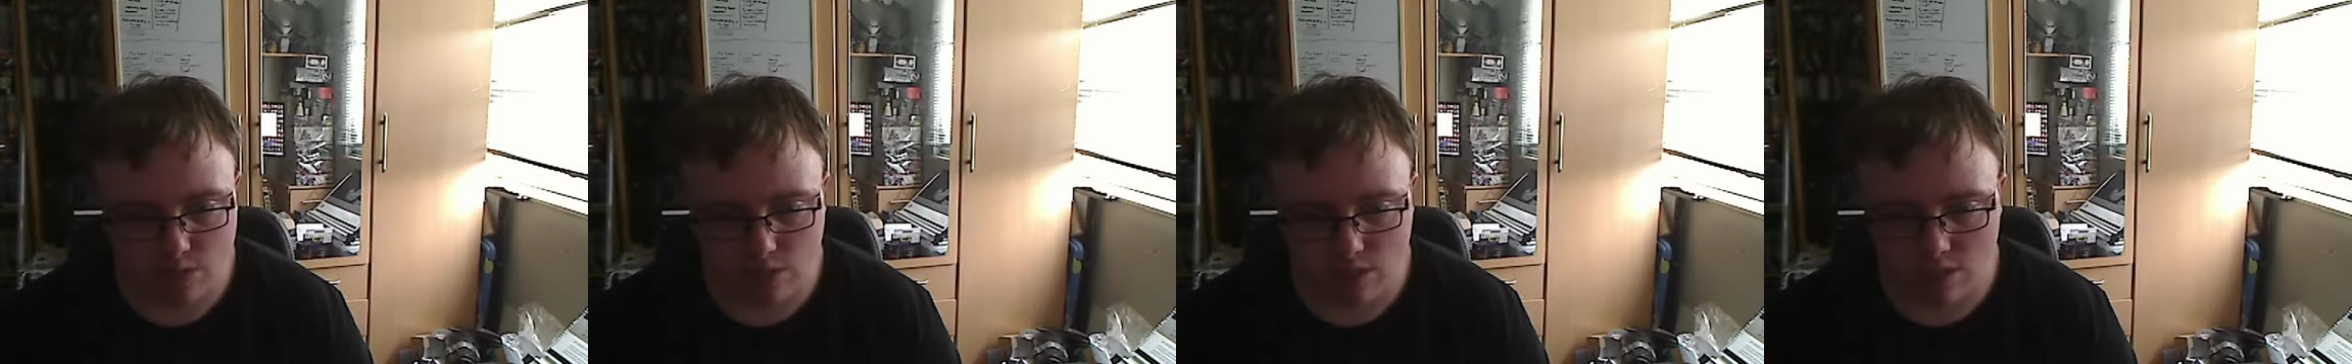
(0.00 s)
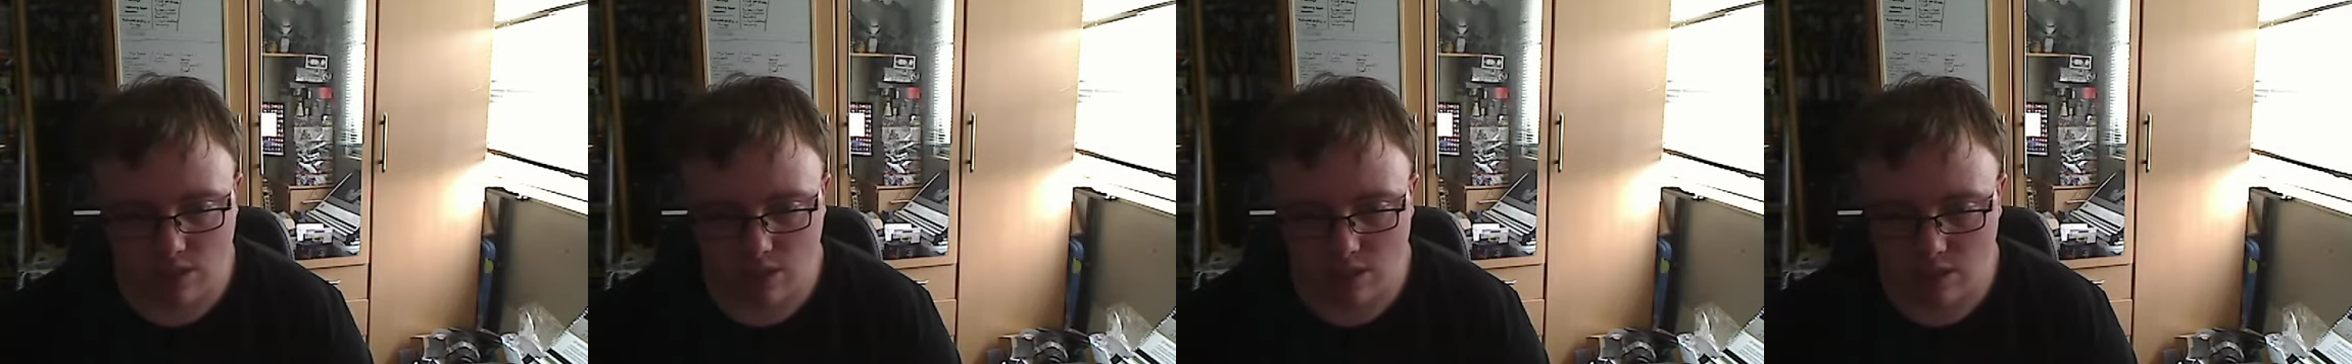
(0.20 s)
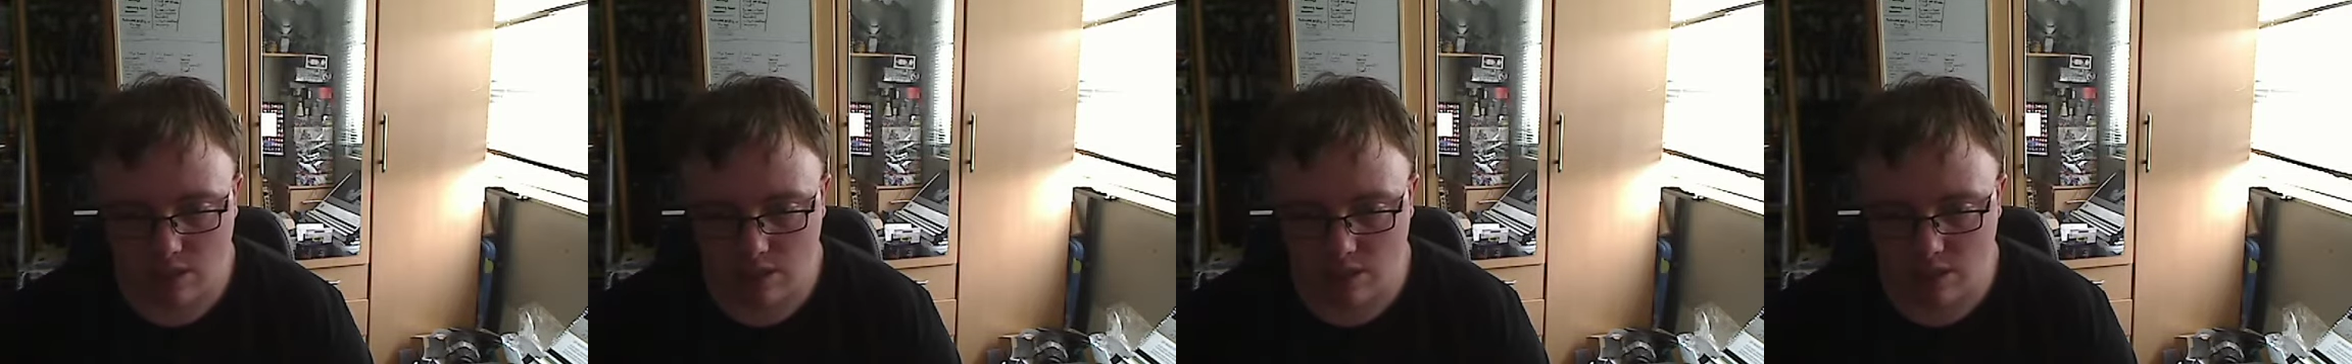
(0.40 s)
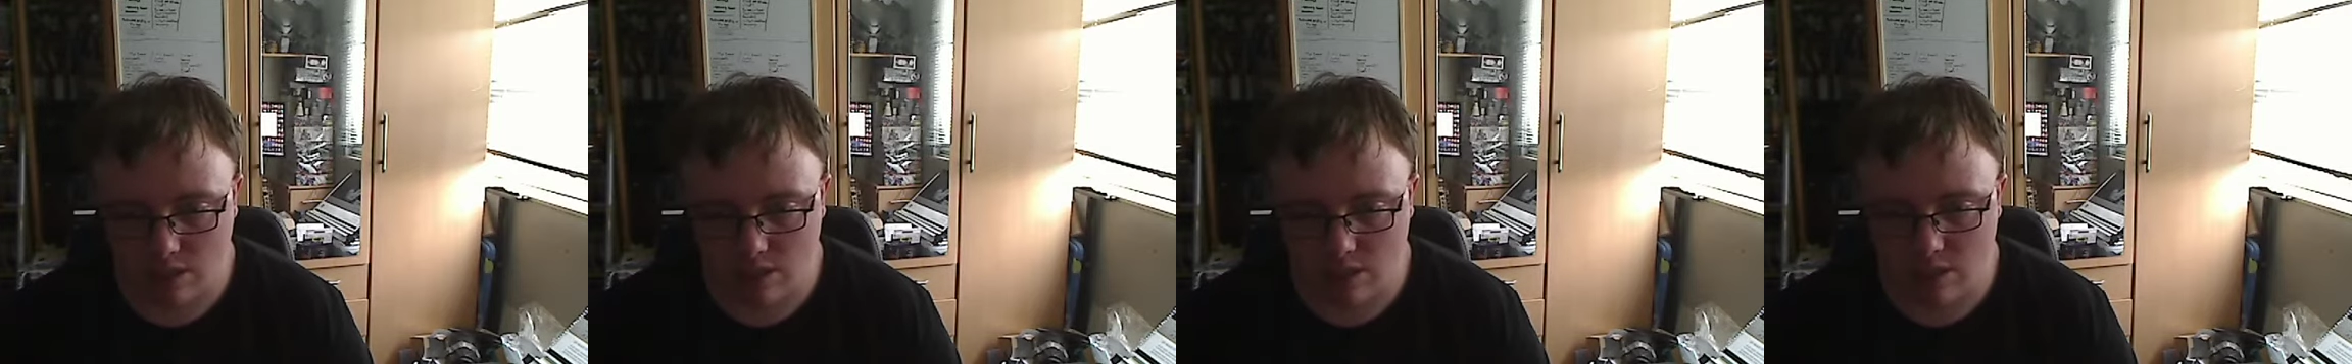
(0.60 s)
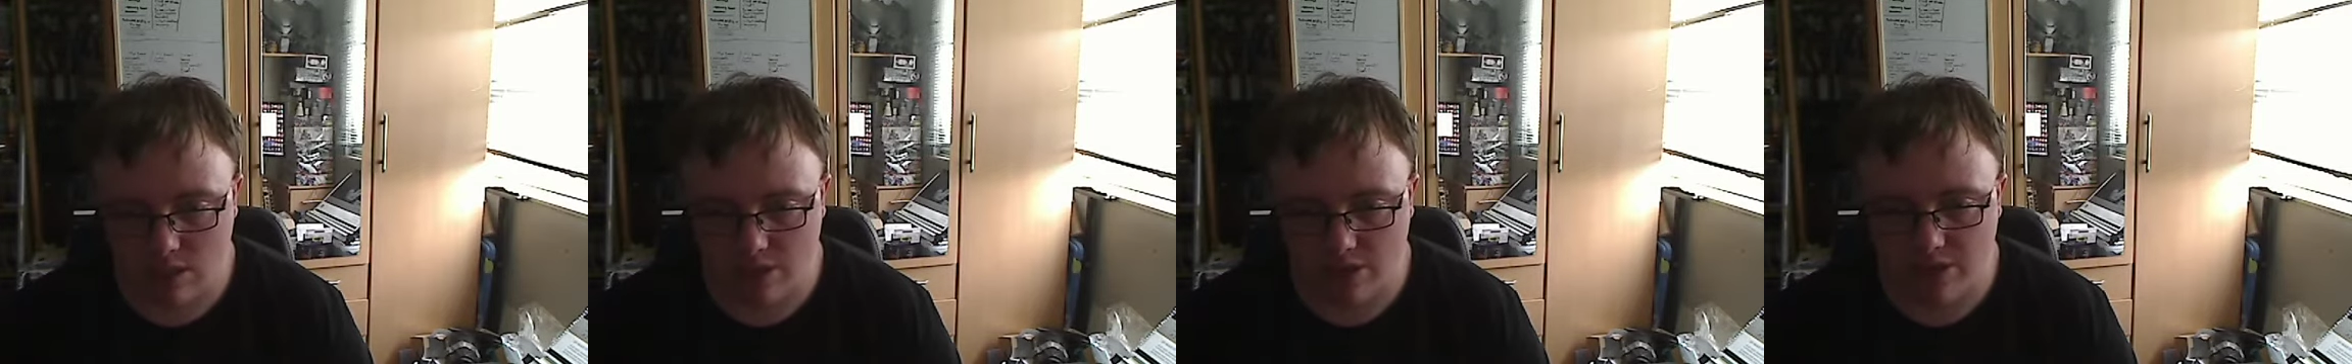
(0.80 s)

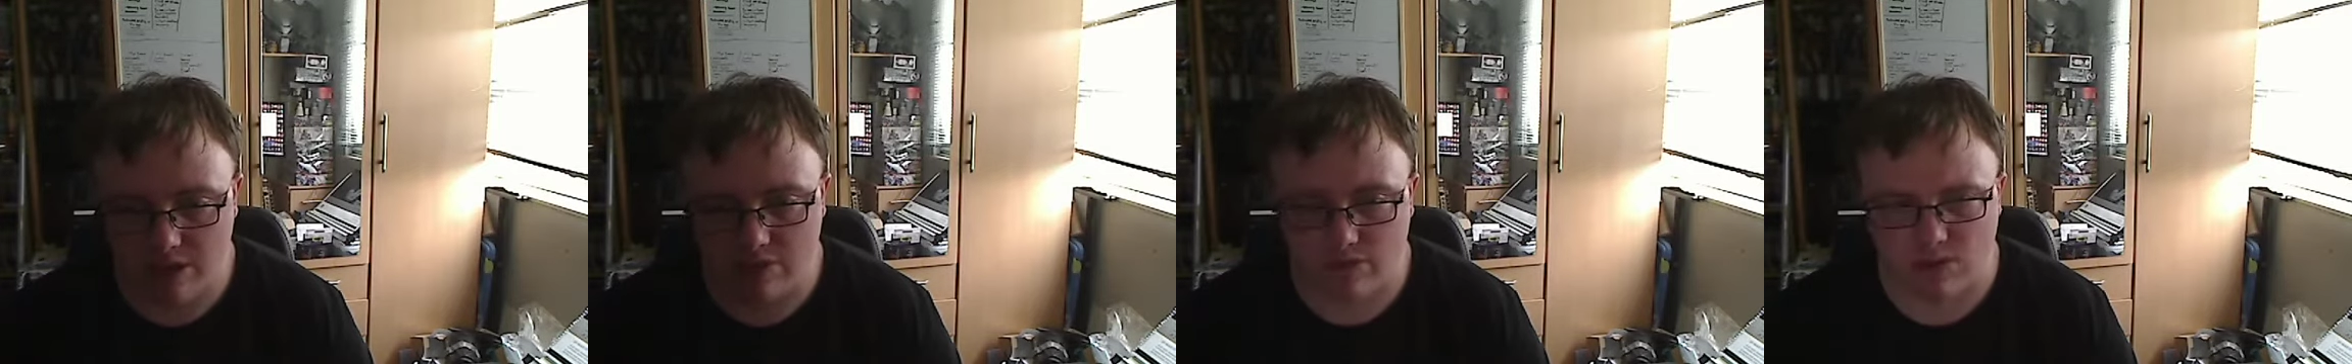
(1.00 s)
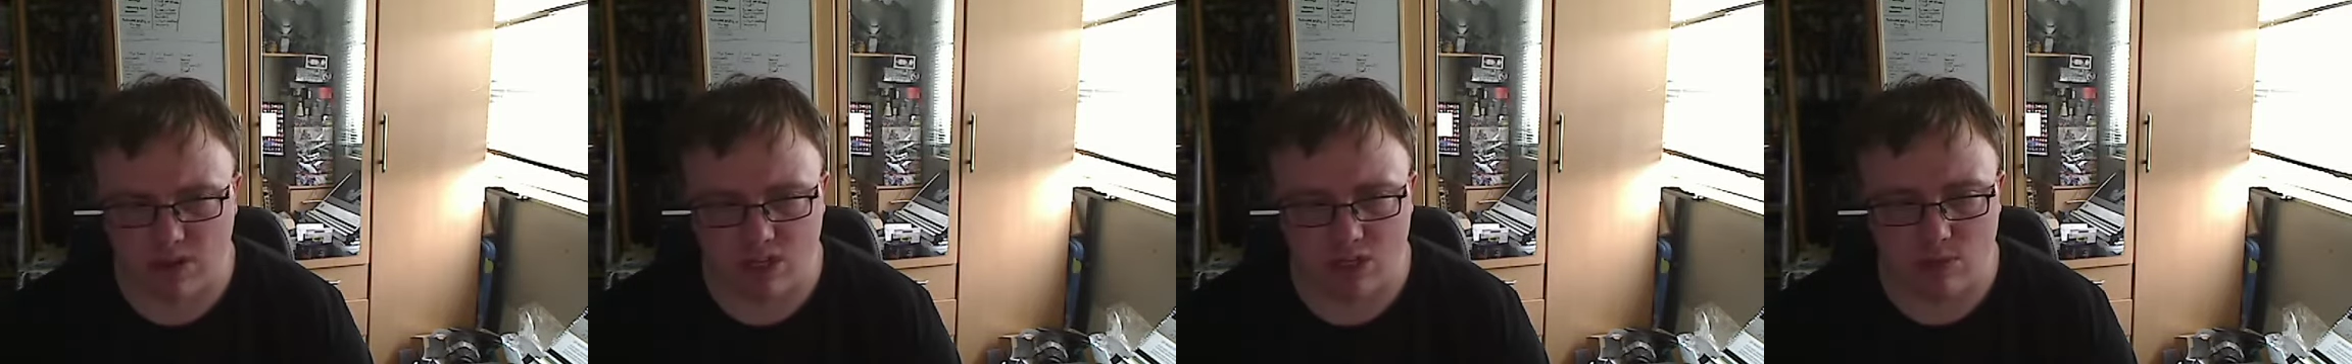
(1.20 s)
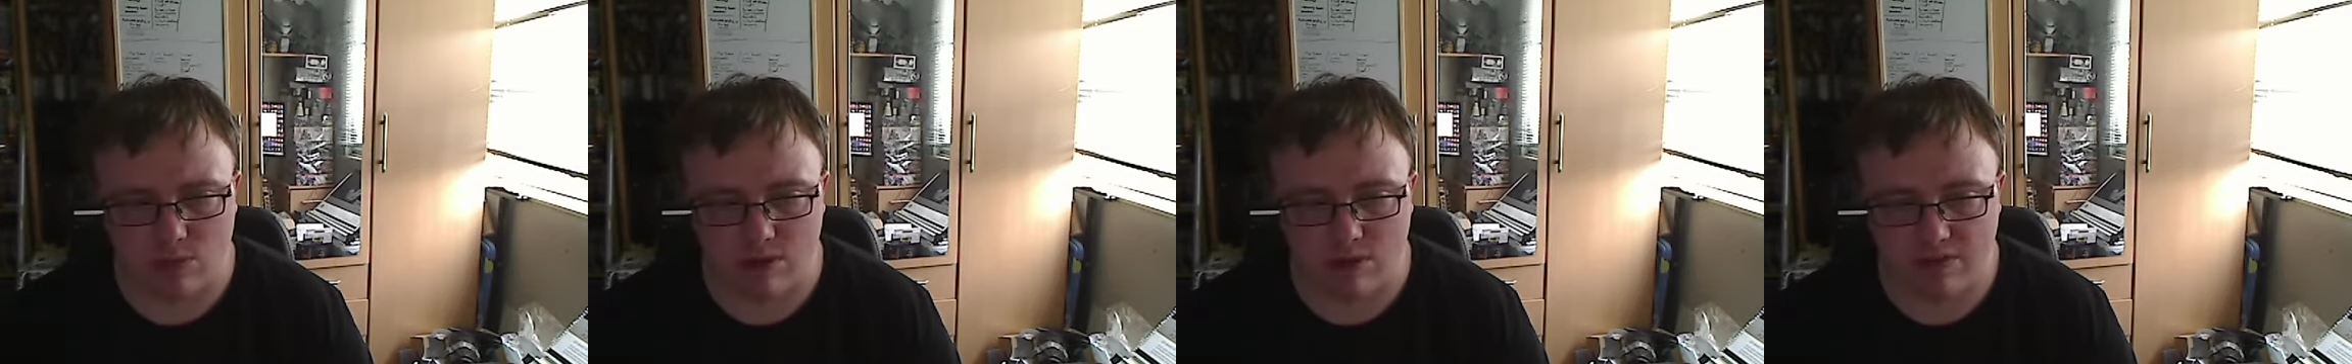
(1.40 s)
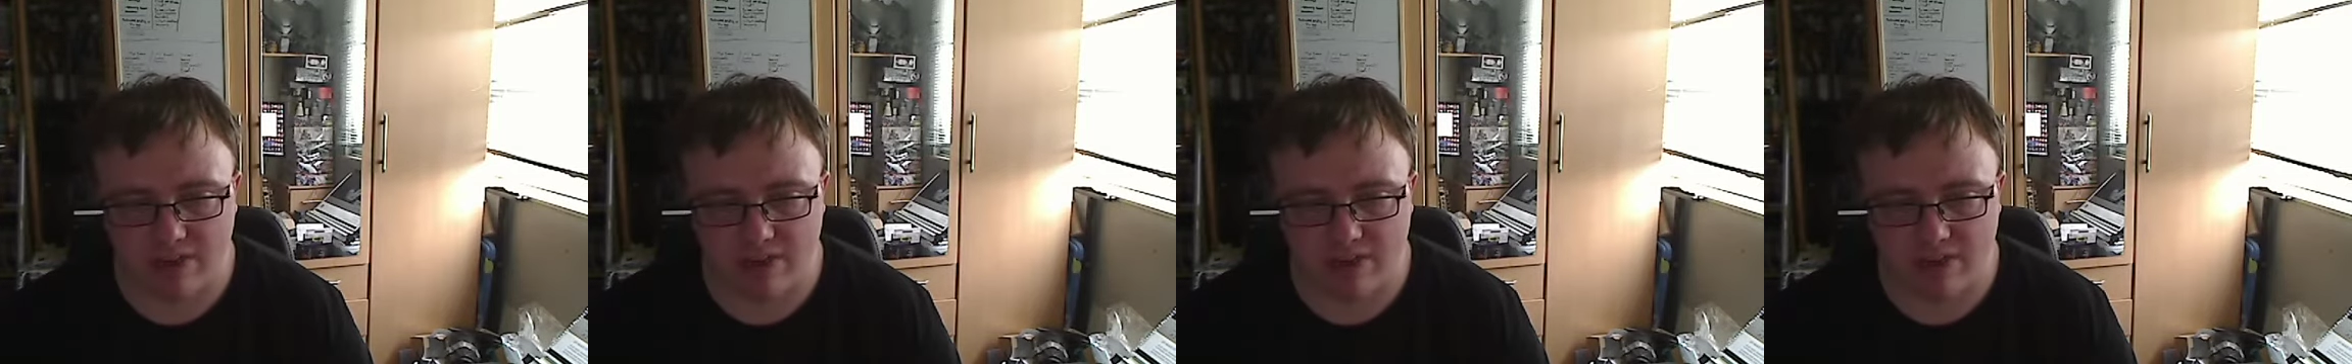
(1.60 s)
And then I've got a little bit